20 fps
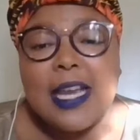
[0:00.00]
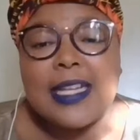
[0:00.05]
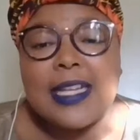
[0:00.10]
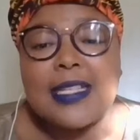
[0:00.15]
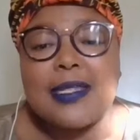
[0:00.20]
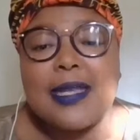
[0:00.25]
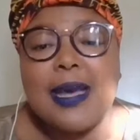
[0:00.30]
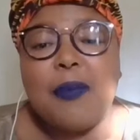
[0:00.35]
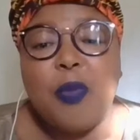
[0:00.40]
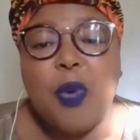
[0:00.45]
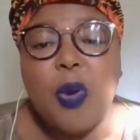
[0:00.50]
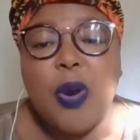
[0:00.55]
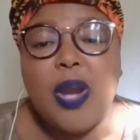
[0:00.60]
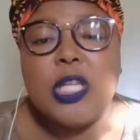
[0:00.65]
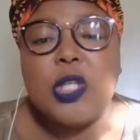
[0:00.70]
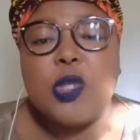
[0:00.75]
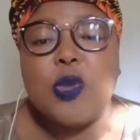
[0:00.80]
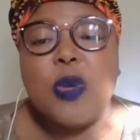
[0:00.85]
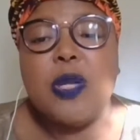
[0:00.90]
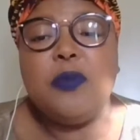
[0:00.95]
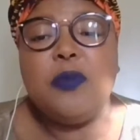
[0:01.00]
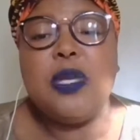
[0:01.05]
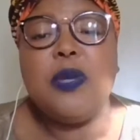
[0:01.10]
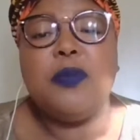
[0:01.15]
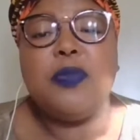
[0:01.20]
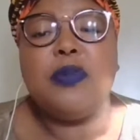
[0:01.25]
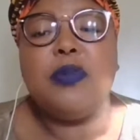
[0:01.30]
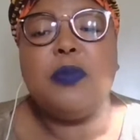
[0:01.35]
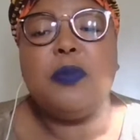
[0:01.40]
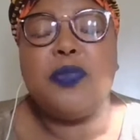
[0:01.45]
at some point when
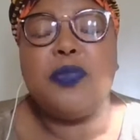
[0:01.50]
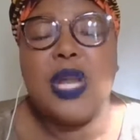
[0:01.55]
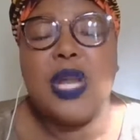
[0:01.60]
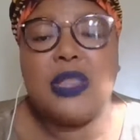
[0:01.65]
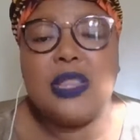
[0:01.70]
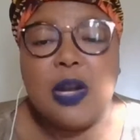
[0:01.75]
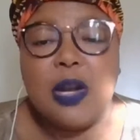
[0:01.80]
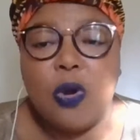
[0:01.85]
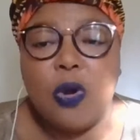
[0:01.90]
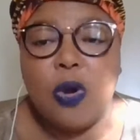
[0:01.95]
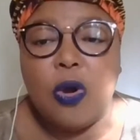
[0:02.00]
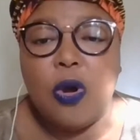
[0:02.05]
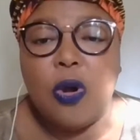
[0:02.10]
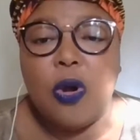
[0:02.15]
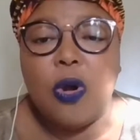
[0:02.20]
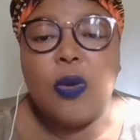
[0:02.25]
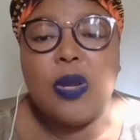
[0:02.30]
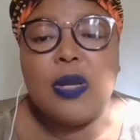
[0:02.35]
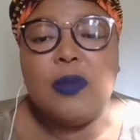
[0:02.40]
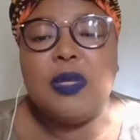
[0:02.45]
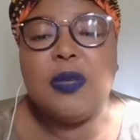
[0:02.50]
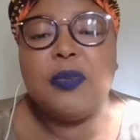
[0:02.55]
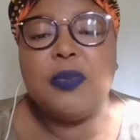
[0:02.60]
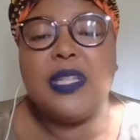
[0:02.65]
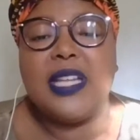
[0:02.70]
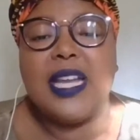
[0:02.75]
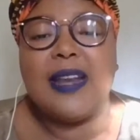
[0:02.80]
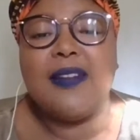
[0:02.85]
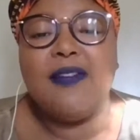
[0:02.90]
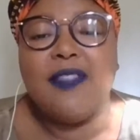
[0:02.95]
people break the law, when people
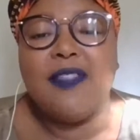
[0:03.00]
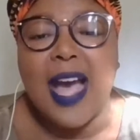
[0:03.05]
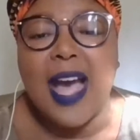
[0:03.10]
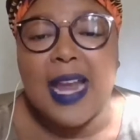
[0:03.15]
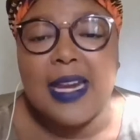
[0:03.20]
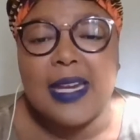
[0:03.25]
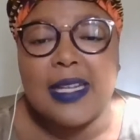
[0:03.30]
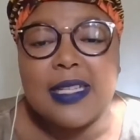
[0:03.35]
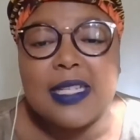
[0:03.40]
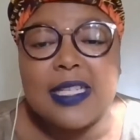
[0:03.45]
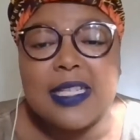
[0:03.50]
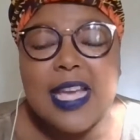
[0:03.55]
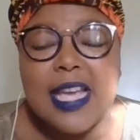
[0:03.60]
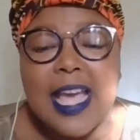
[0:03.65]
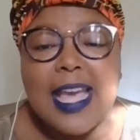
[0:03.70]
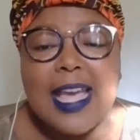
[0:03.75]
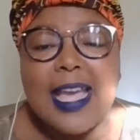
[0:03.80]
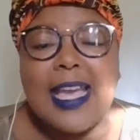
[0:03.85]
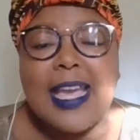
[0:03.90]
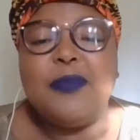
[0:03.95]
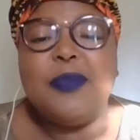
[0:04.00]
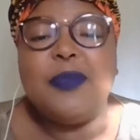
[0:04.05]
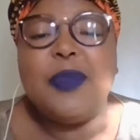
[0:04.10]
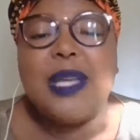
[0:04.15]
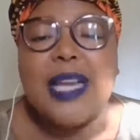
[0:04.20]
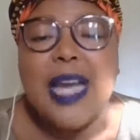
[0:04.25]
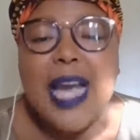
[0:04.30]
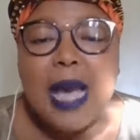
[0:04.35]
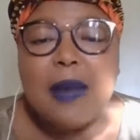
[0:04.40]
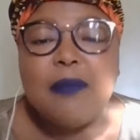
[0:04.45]
get violent, it
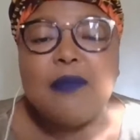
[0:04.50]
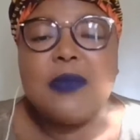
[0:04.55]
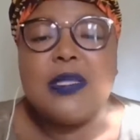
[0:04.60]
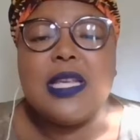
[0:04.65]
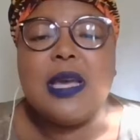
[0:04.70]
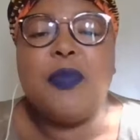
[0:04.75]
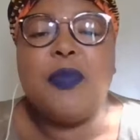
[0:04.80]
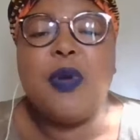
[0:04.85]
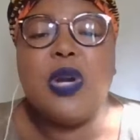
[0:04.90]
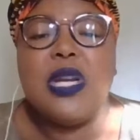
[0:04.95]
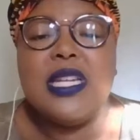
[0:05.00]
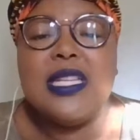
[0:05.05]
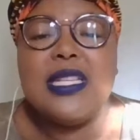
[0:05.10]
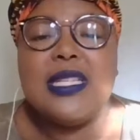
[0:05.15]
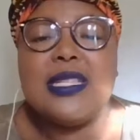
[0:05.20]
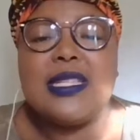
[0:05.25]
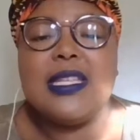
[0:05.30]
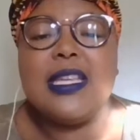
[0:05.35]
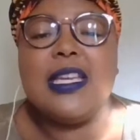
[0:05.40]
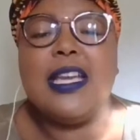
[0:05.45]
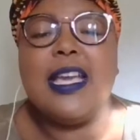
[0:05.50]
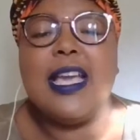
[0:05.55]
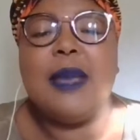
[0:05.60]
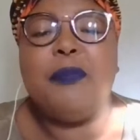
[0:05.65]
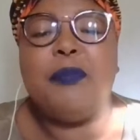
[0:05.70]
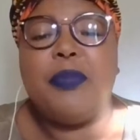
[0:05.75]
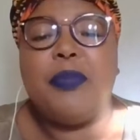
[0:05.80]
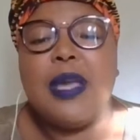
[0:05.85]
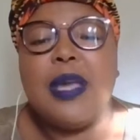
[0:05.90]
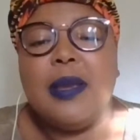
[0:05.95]
becomes a policing,
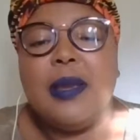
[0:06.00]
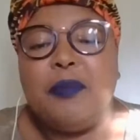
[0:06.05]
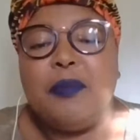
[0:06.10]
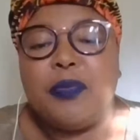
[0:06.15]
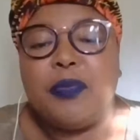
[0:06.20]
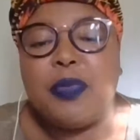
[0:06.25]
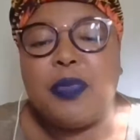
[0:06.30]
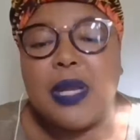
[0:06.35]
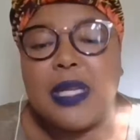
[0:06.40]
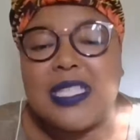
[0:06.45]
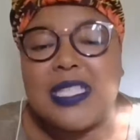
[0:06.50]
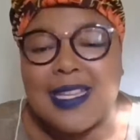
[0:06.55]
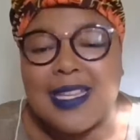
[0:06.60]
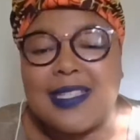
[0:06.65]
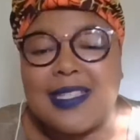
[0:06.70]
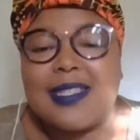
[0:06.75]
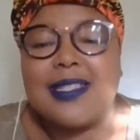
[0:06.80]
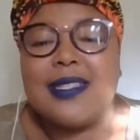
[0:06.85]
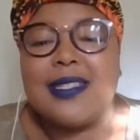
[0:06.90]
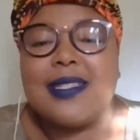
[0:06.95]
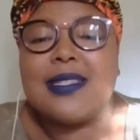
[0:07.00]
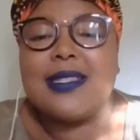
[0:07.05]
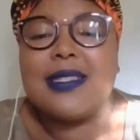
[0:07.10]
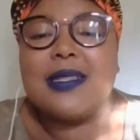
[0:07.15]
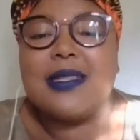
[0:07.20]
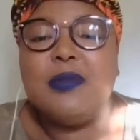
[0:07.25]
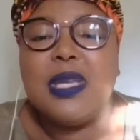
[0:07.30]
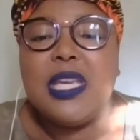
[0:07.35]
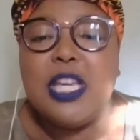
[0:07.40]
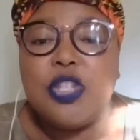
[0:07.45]
a justice
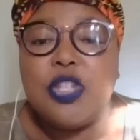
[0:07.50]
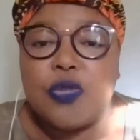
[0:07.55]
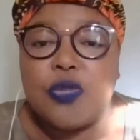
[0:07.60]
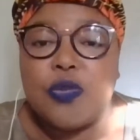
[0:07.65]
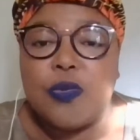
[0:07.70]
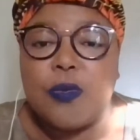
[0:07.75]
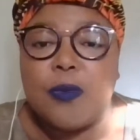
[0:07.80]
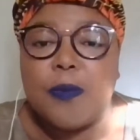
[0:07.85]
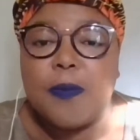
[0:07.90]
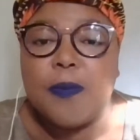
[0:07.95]
system issue.